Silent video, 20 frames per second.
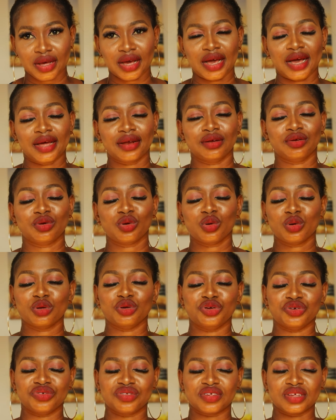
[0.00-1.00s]
and don't
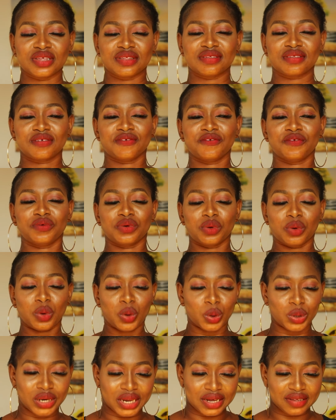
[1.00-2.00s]
use it for
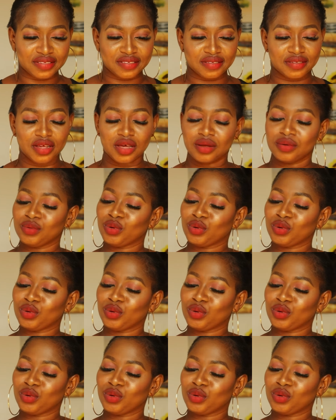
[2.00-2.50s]
others.